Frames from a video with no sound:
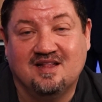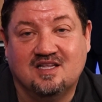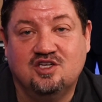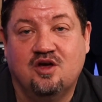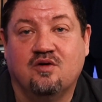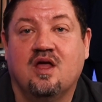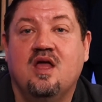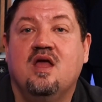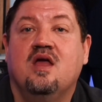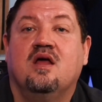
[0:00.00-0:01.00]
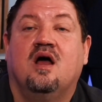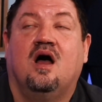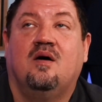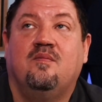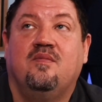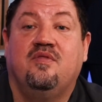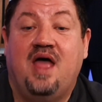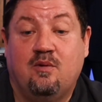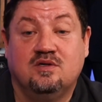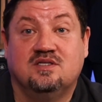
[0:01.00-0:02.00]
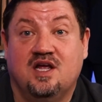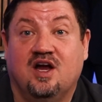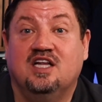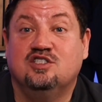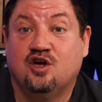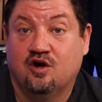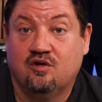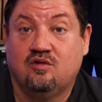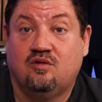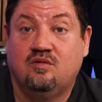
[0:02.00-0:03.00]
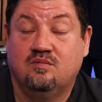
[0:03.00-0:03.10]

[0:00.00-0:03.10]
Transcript: at the joke. That was their internal